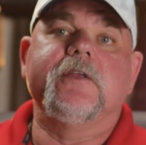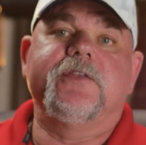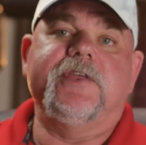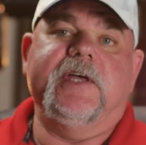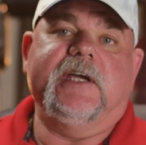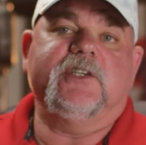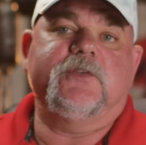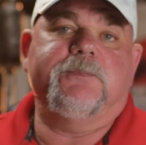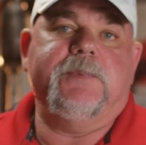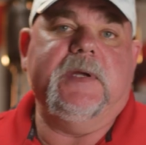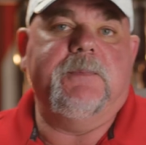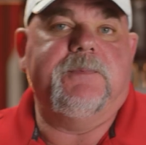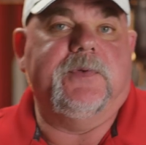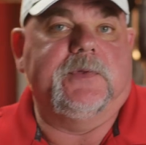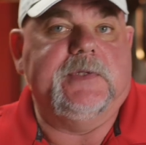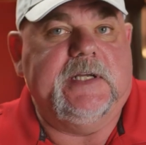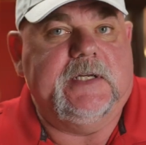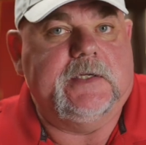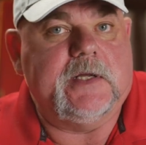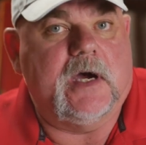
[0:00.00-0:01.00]
Things
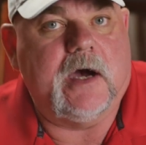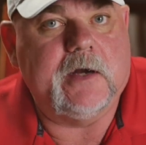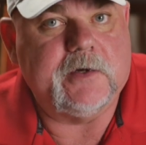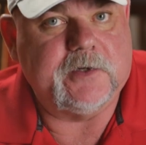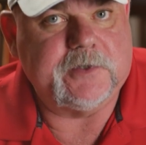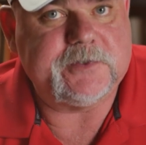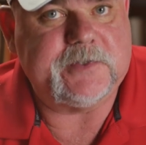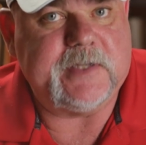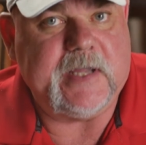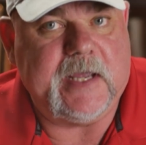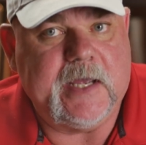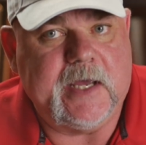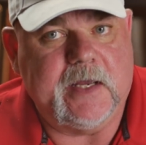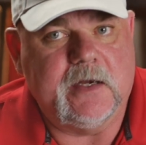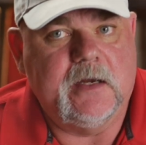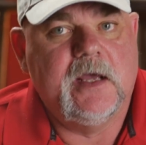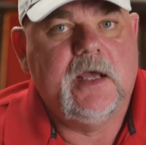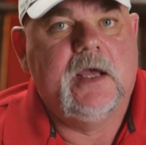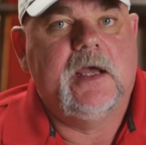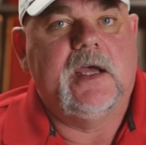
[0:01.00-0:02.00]
people need to
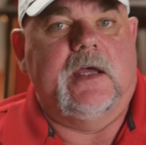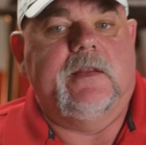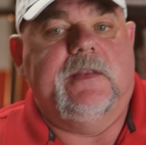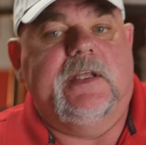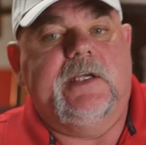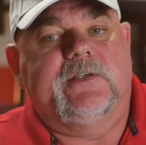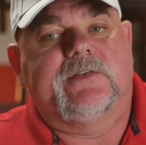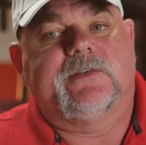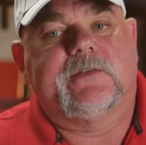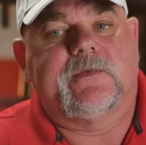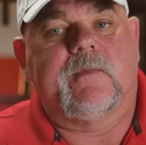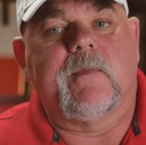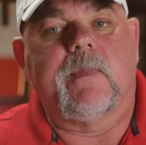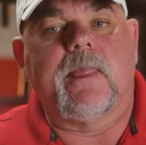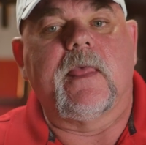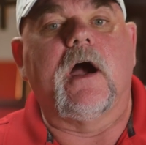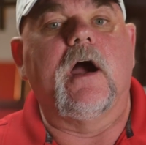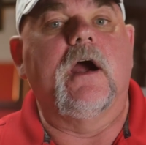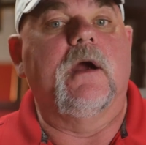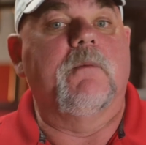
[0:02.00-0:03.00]
understand, and these
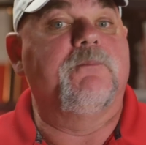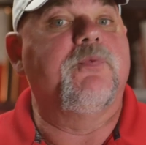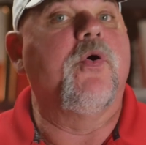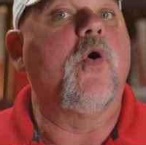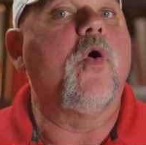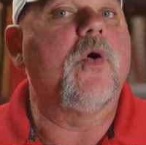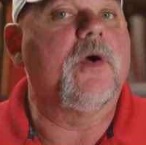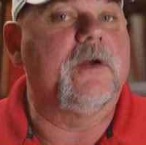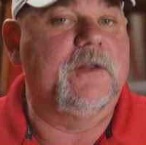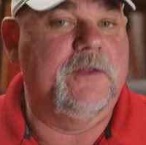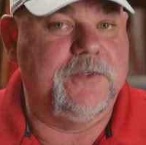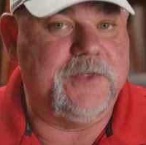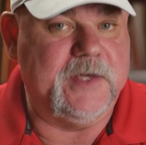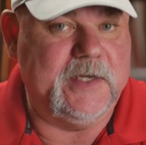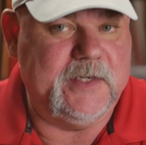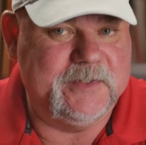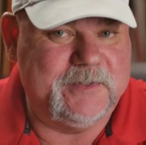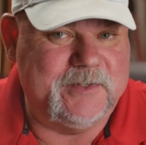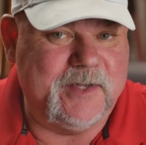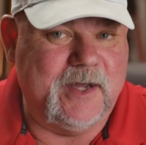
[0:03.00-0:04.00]
are important
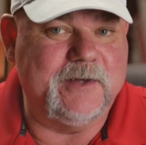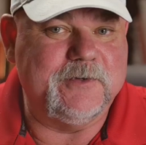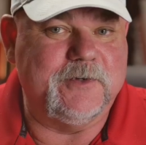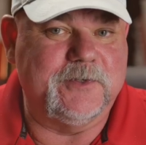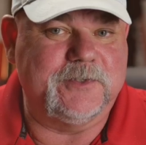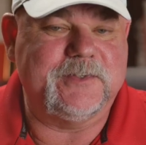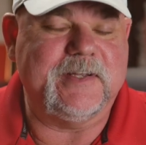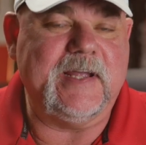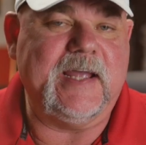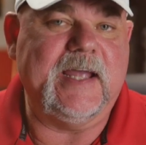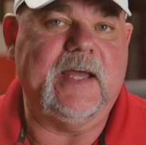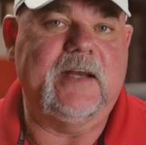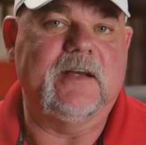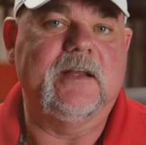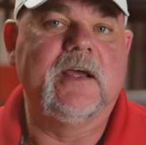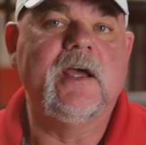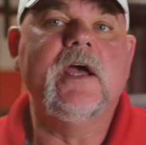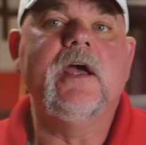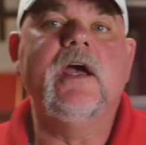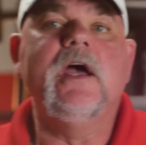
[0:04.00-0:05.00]
things to understand.
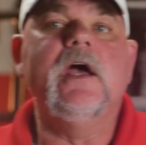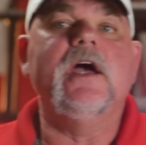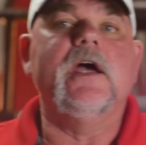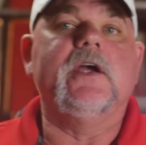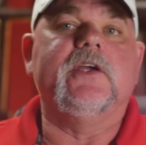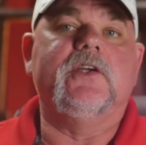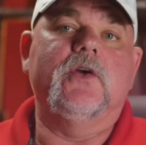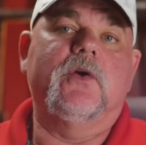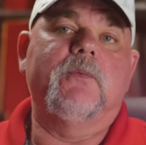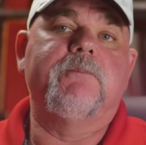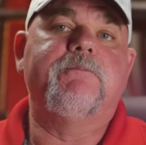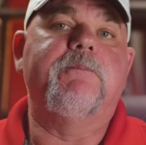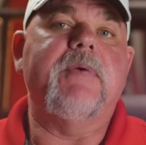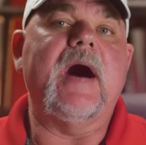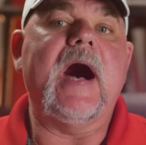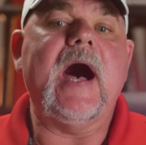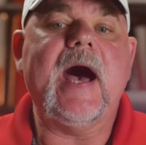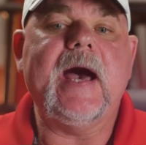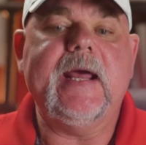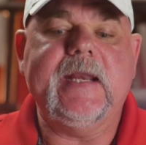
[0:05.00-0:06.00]
Your
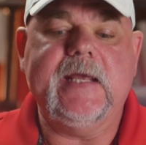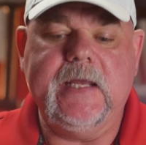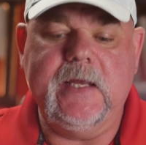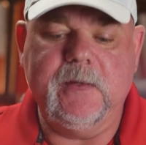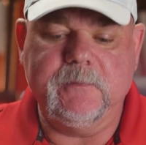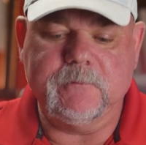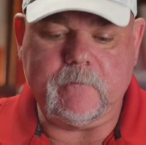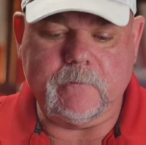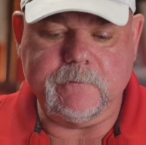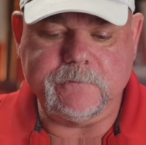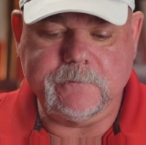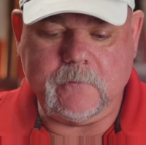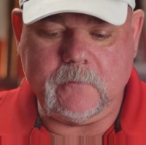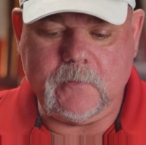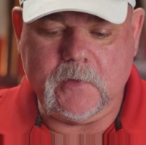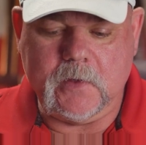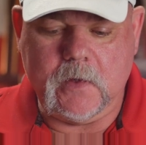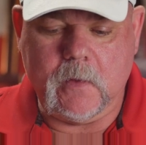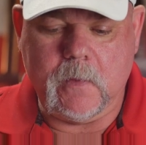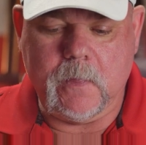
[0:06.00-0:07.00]
body,
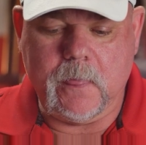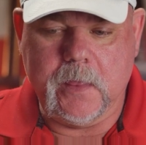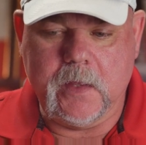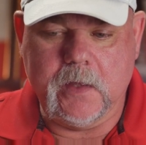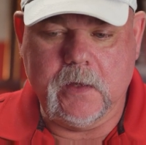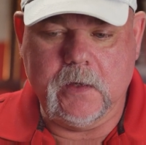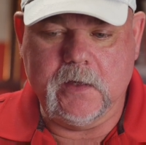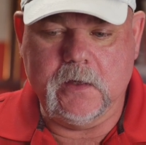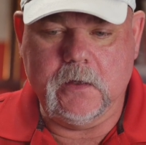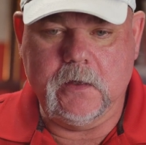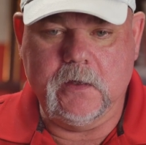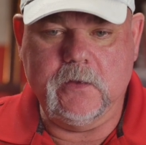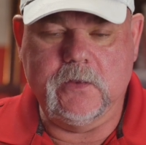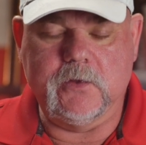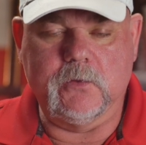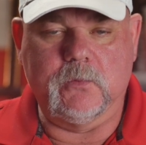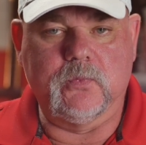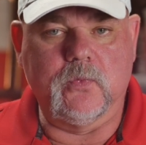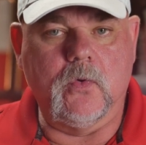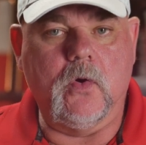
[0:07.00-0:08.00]

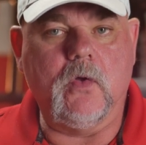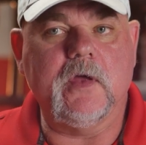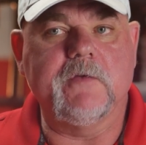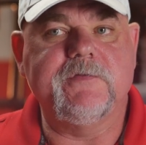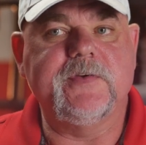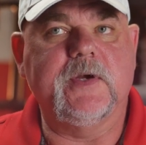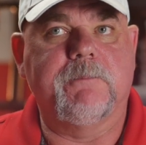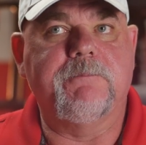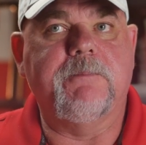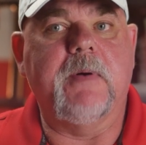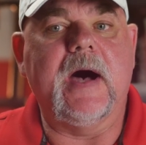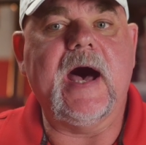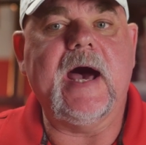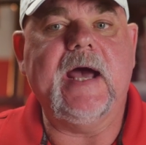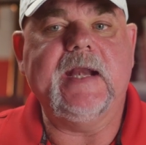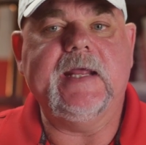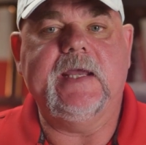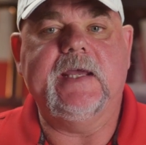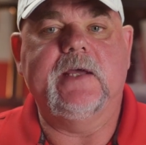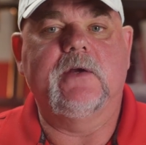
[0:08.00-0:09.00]
the role of your
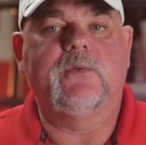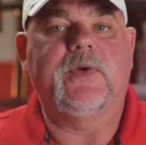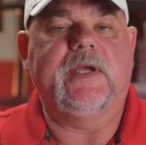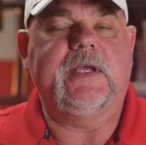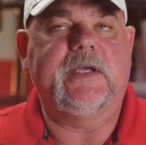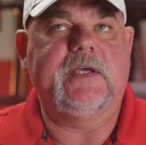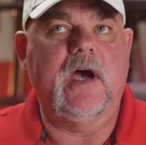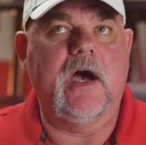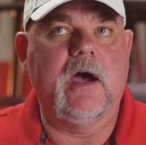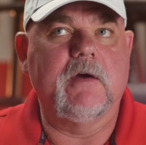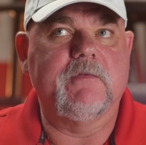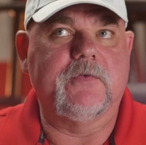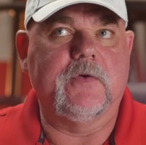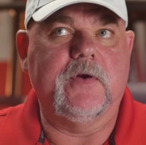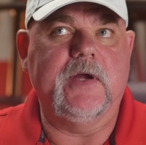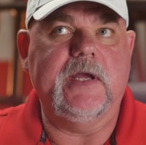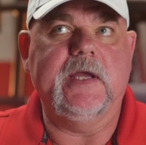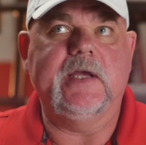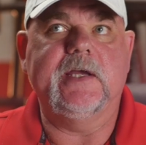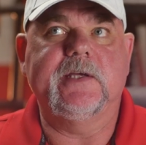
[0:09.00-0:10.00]
body in
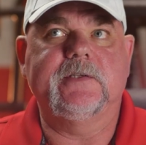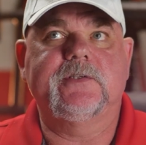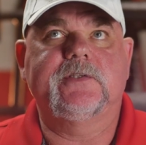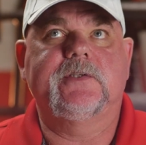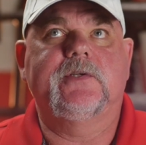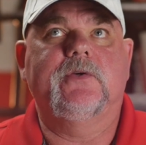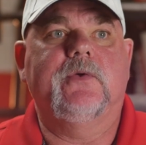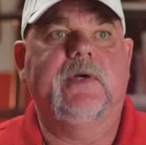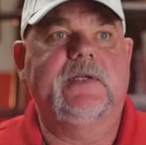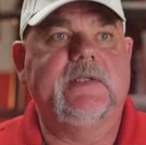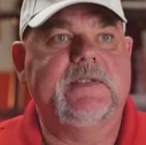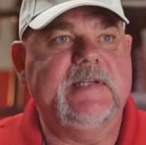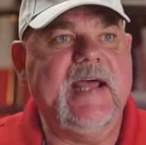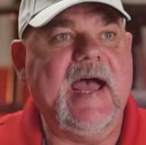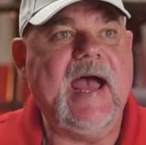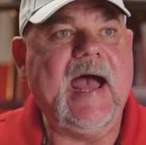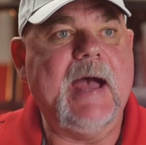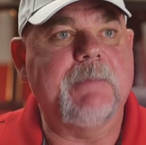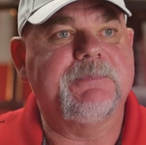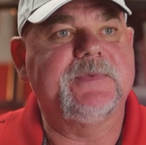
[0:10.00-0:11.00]
recovery is to
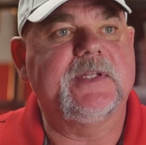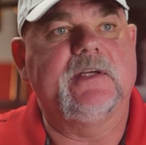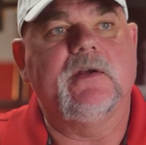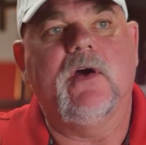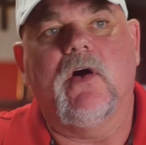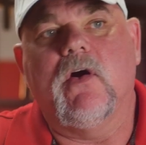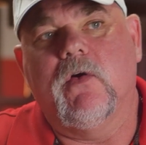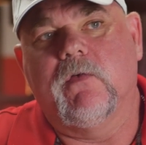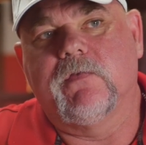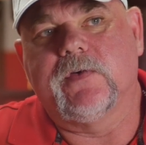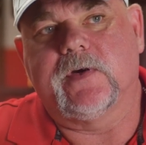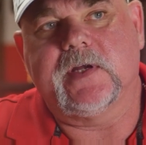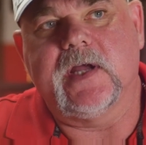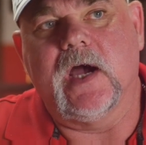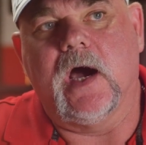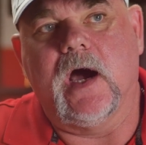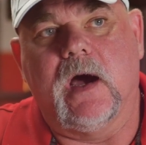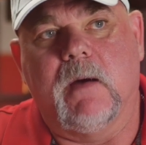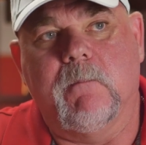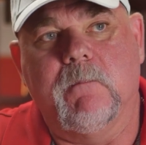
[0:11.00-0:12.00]
adapt and
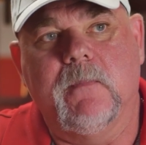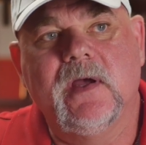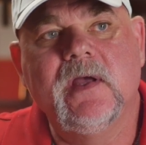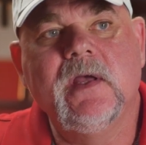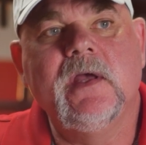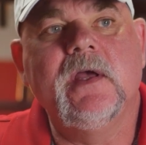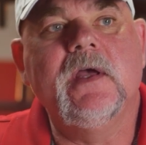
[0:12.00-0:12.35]
overcome.